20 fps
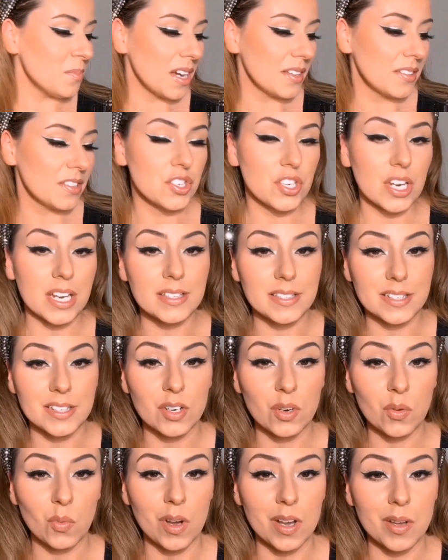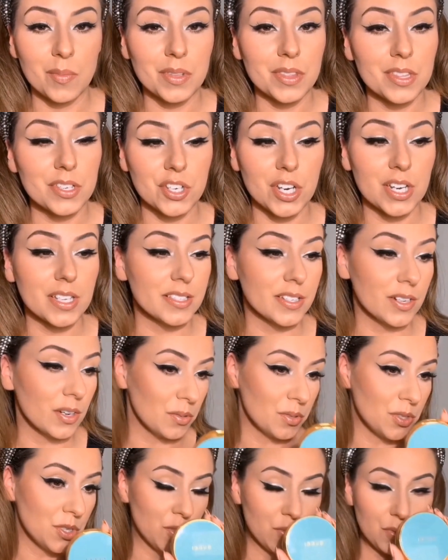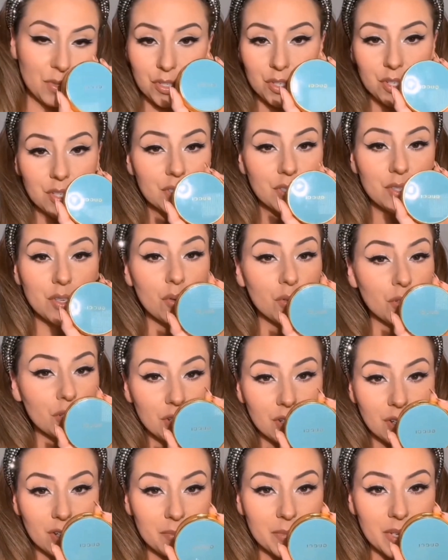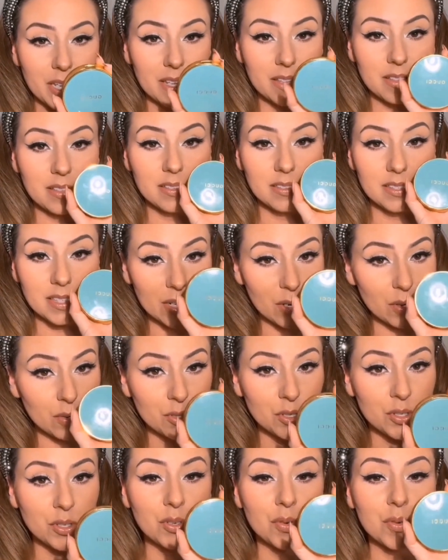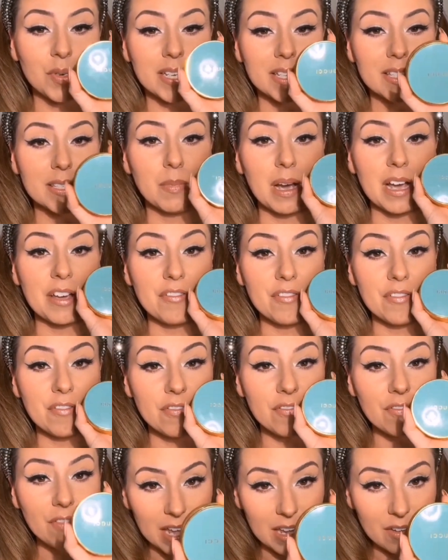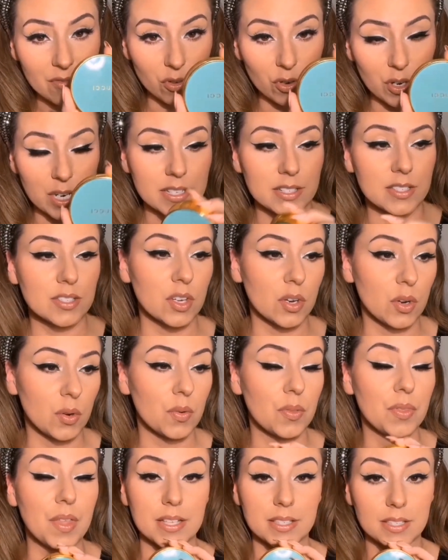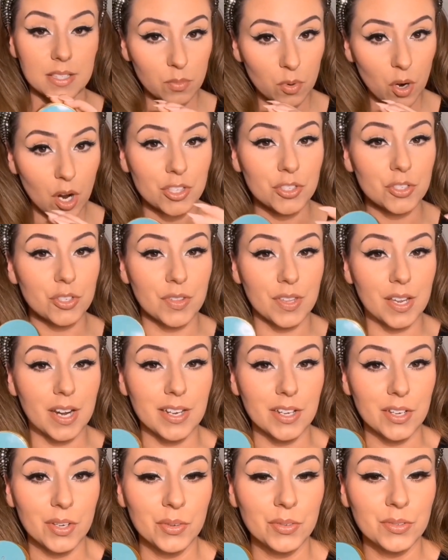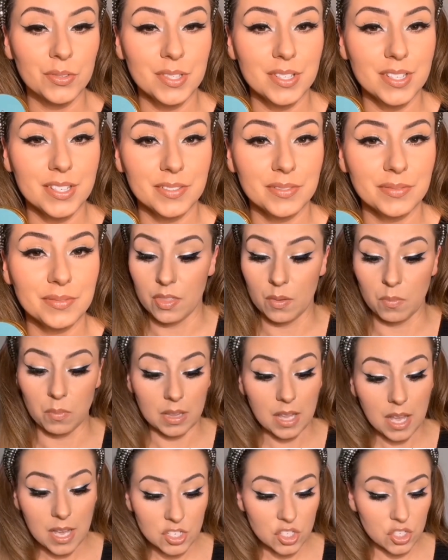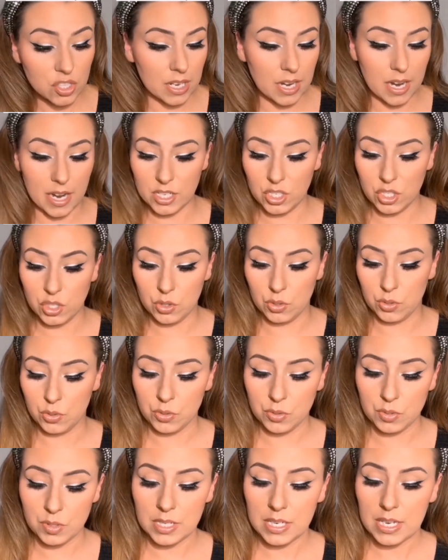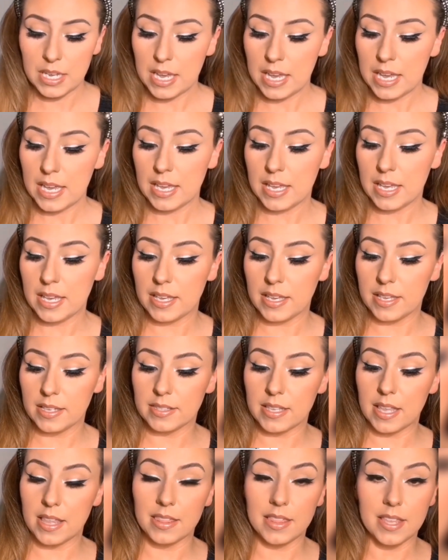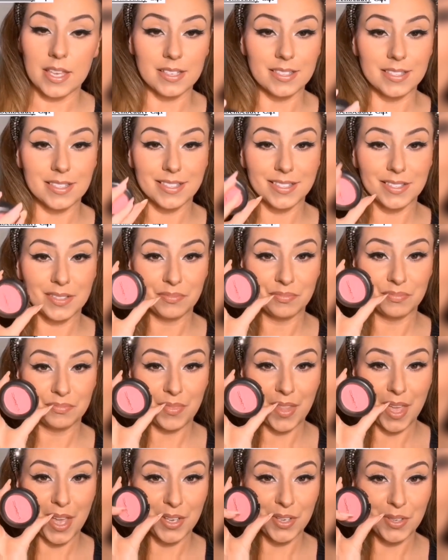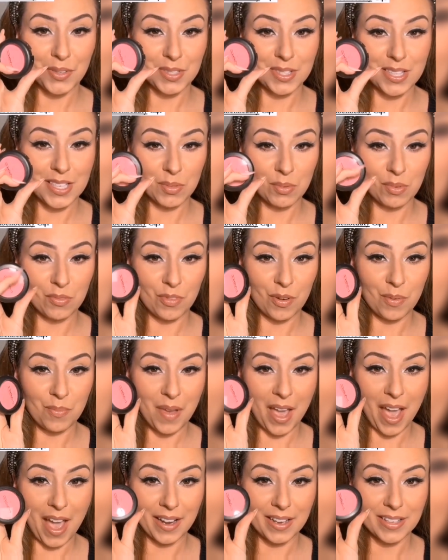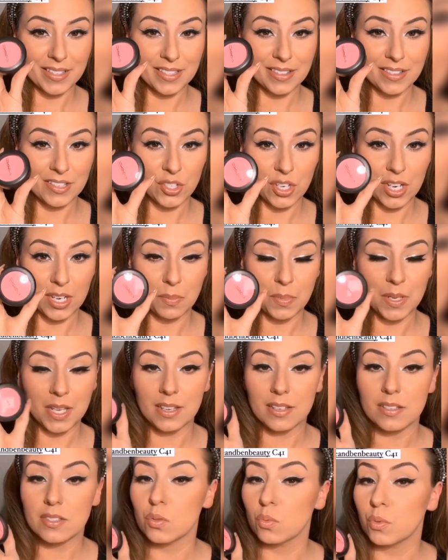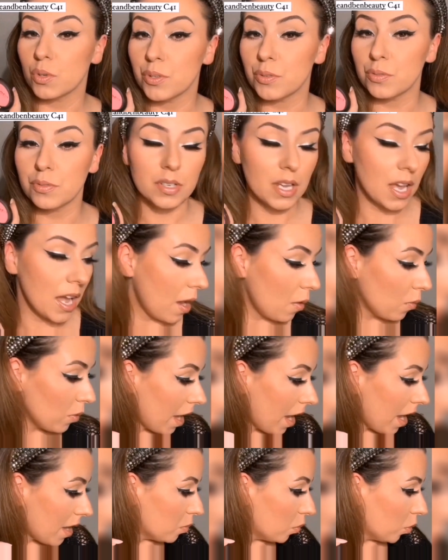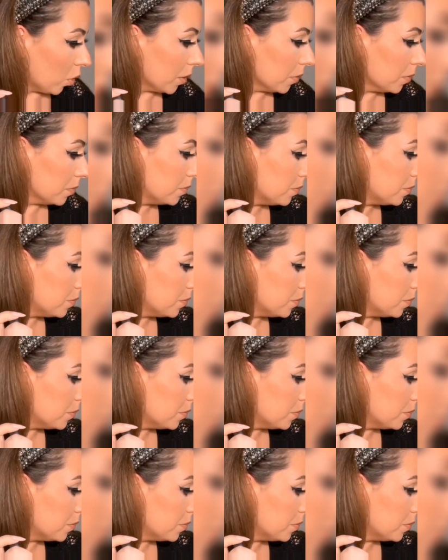buy the shade 01, but the shade 02 is just so good on me. 02 is my favorite. So that's the bronzer that I used. The blush that I used is this. I used this one from MAC. It's in the shade Pink Swoon. I want to add more.